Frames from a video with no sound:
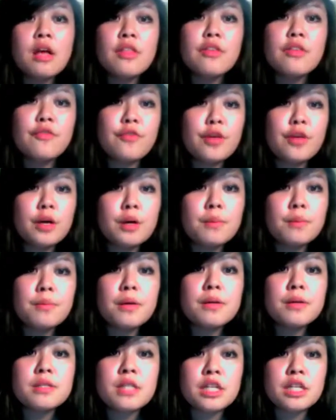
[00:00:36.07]
the
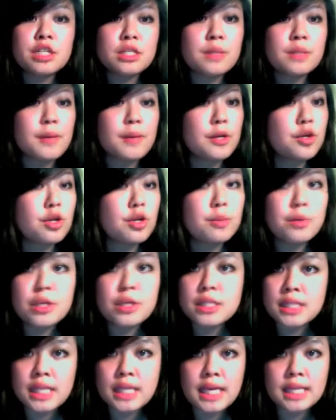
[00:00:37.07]
film touches on
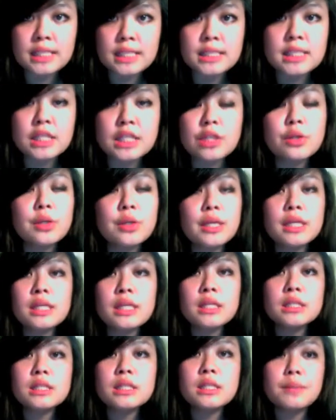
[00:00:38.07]
numerous things,
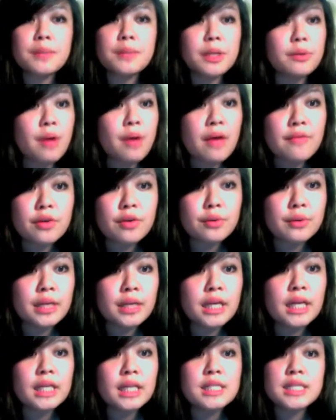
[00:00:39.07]
including sibling
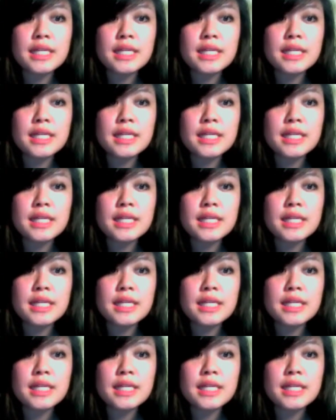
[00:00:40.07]
rivalry,